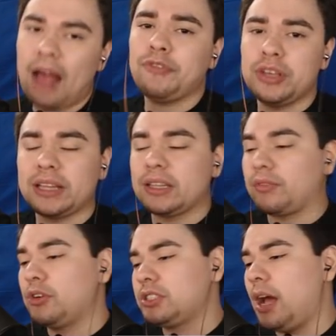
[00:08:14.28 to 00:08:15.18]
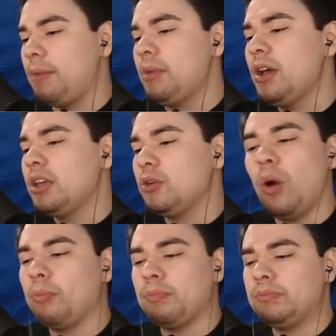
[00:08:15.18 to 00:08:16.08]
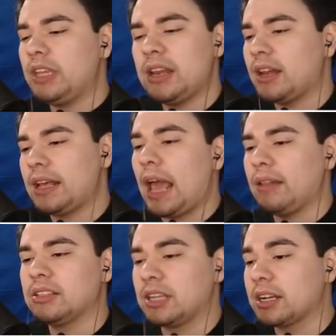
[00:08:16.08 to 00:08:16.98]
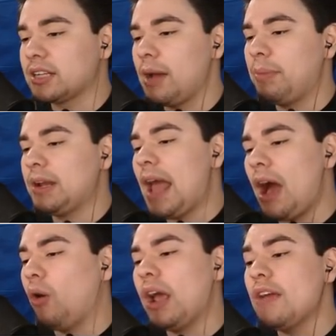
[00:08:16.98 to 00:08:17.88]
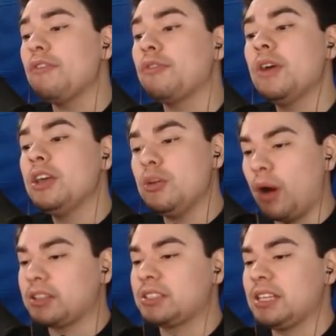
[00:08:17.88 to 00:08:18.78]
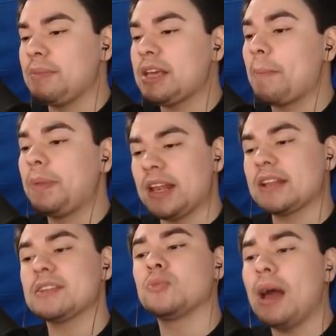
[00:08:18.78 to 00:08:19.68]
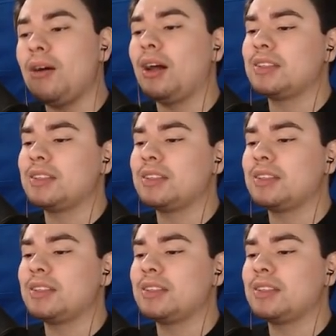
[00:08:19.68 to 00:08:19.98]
After you get that the first time, you won't need it again the second time, but now if you wanted to see me complete it as well